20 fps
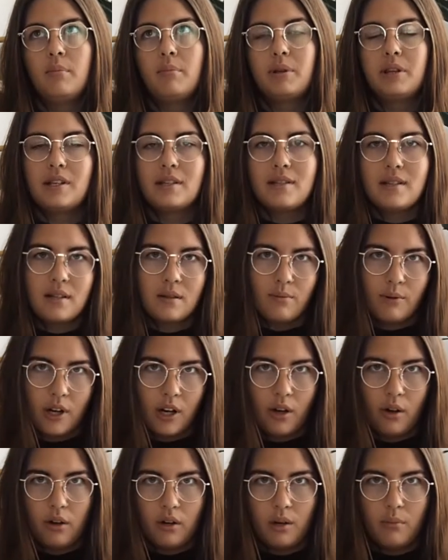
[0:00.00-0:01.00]
But this is what
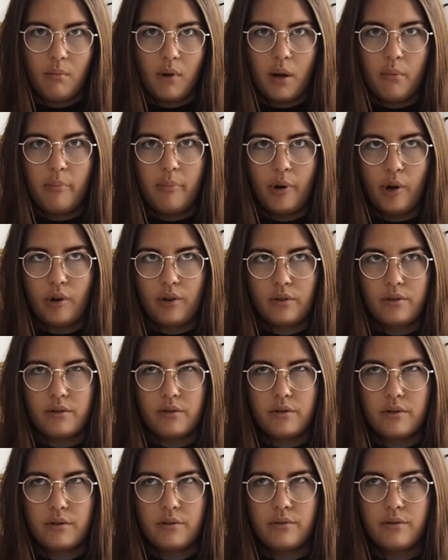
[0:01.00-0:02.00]
I got in my
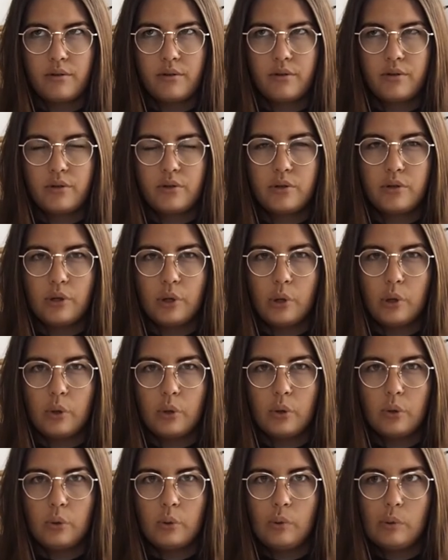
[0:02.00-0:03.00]
box, so
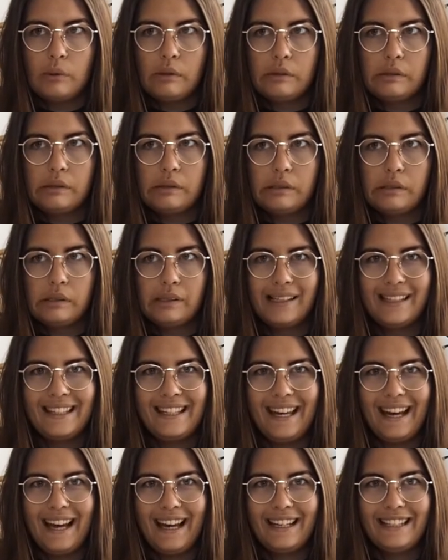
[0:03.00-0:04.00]

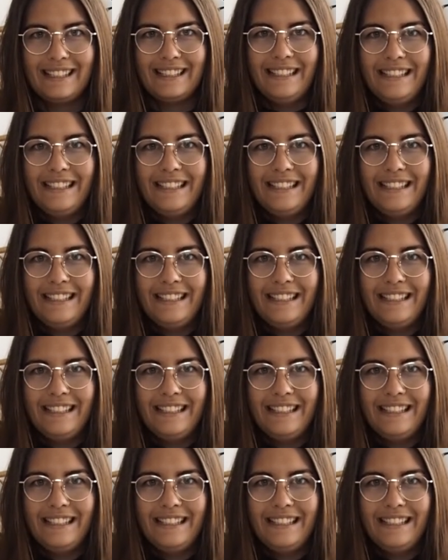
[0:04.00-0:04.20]
yeah.